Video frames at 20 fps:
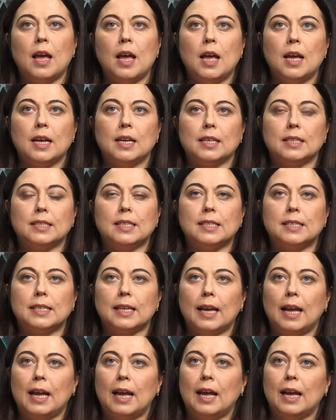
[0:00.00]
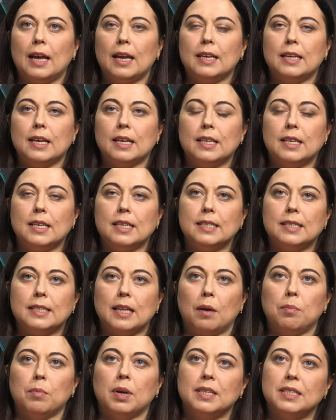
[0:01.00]
We're just reinforcing these
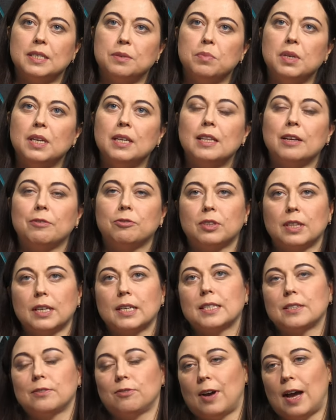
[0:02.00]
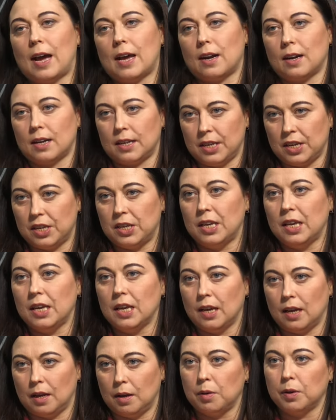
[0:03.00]
ambitions. We have,
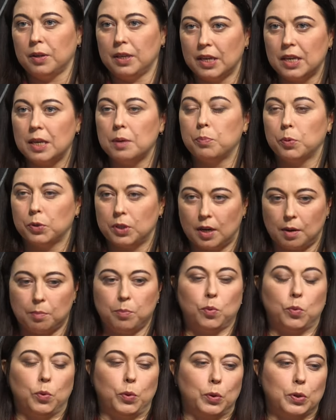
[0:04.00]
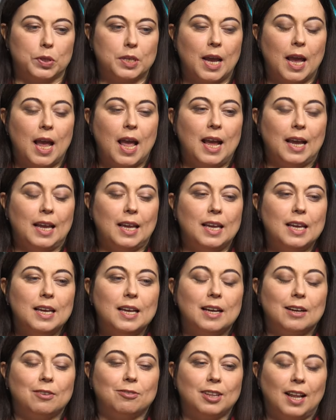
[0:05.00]
these are the changes in the areas that
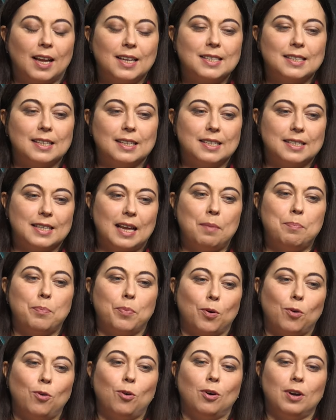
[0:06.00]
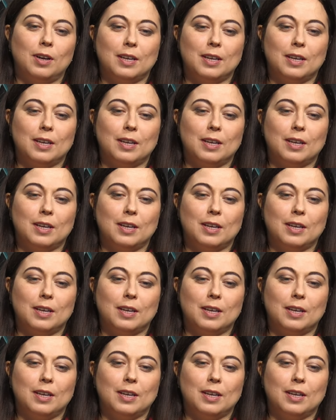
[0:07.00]
require these changes.